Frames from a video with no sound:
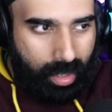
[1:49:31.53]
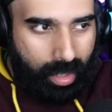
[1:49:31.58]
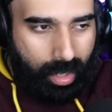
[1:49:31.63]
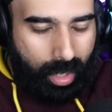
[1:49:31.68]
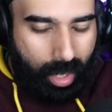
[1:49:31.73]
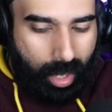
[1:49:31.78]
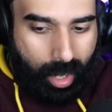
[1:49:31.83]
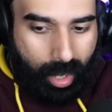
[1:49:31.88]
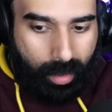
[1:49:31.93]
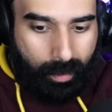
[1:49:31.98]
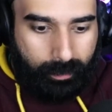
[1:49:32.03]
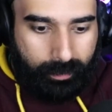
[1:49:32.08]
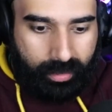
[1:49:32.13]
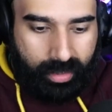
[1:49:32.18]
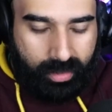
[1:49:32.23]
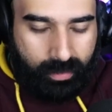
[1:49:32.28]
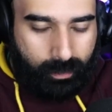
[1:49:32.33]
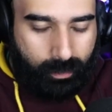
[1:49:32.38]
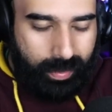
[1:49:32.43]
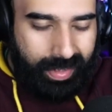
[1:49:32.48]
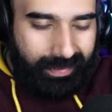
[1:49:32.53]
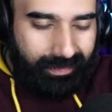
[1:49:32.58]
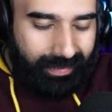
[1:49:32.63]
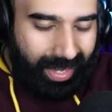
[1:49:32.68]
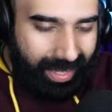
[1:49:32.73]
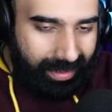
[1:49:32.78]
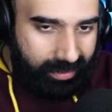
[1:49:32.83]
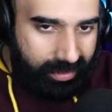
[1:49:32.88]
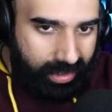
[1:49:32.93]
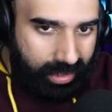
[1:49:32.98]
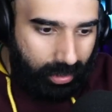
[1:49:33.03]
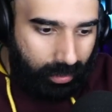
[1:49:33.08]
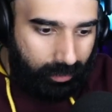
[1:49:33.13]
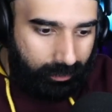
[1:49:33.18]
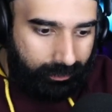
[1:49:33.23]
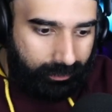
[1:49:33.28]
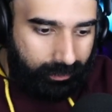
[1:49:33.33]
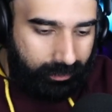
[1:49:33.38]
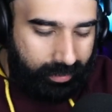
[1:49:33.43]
Because we've had dill